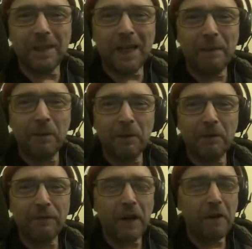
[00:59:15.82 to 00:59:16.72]
I'm under
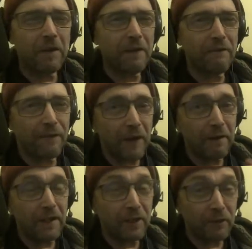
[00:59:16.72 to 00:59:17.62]
very,
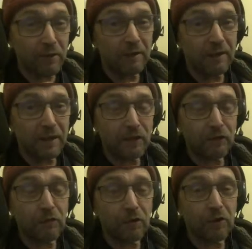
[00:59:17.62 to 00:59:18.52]
very strict
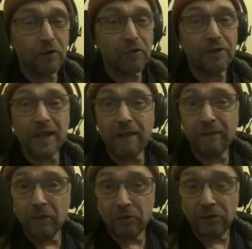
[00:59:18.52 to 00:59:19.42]
instructions
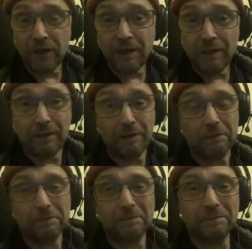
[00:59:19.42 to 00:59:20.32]
never to sing.
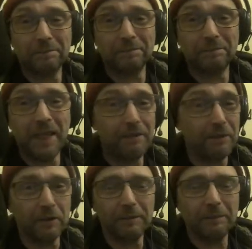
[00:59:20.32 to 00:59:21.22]

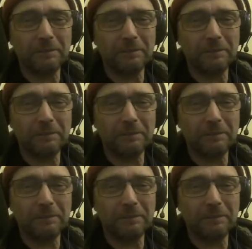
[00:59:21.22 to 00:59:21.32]
Ever.